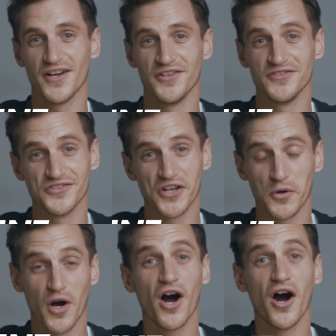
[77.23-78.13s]
and
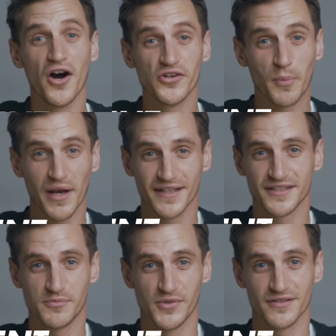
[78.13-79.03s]
no hard
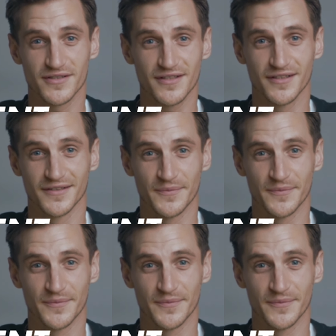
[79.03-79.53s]
placement.